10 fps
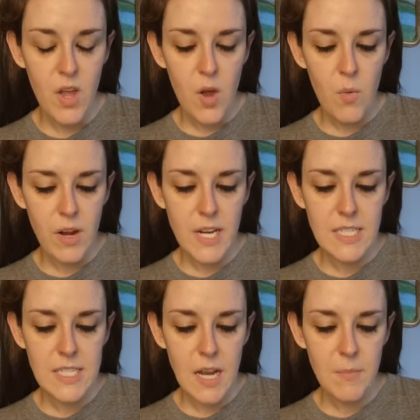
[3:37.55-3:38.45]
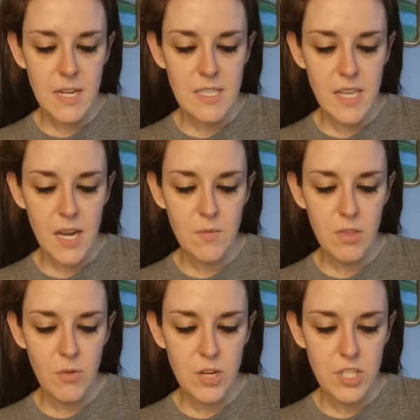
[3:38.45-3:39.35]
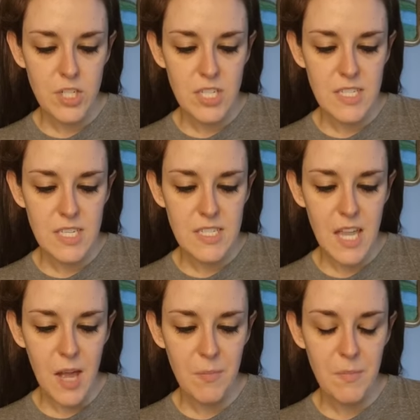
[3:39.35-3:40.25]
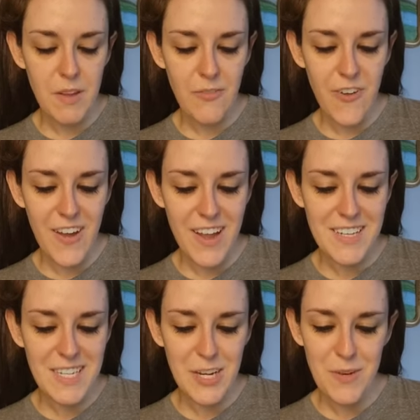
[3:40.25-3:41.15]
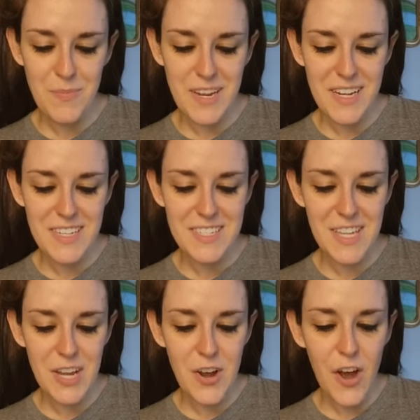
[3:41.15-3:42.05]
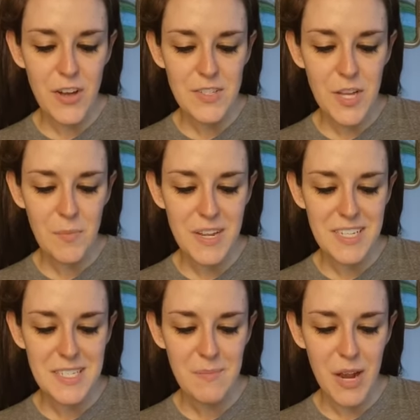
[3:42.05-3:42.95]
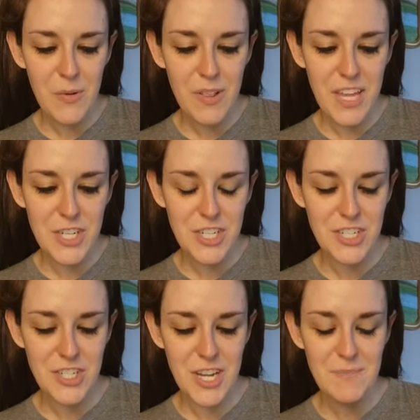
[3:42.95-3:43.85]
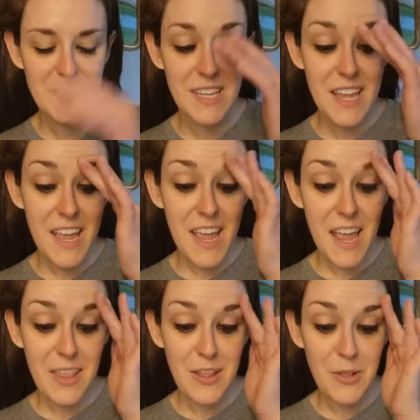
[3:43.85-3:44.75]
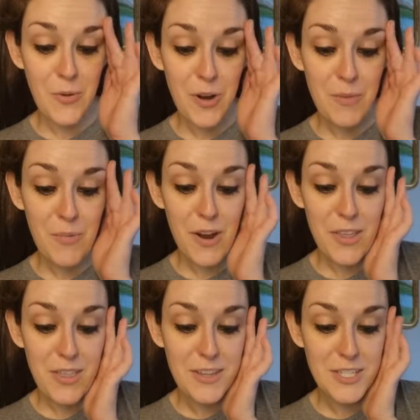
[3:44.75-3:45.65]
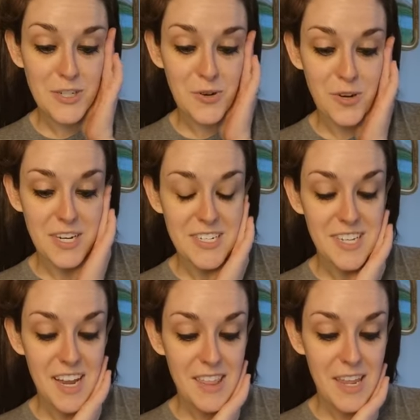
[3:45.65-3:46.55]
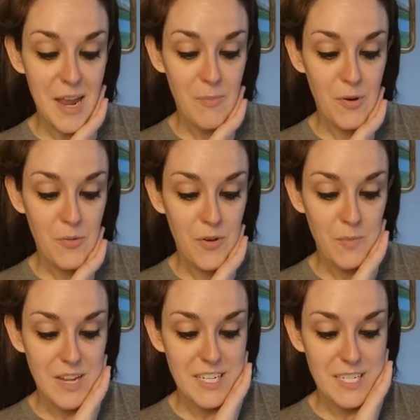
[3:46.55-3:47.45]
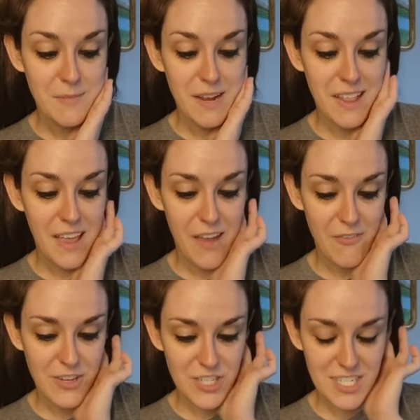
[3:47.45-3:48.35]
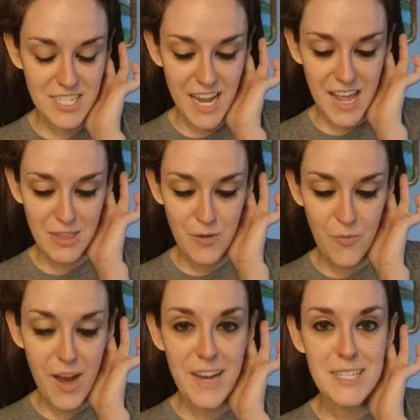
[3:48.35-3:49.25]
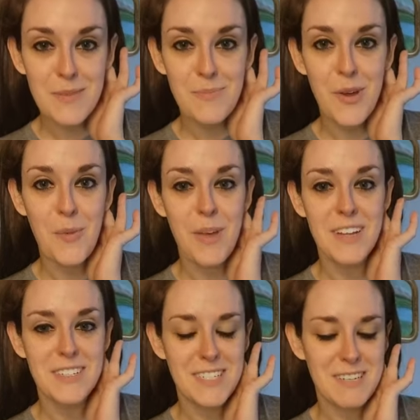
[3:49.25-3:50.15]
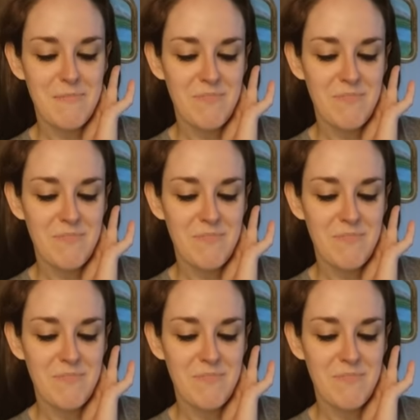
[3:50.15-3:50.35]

Walking side by side with Christians has helped me find inner peace and also peace in my relationships. And the Lord brought the stories in the upper room into my life just at the right moment.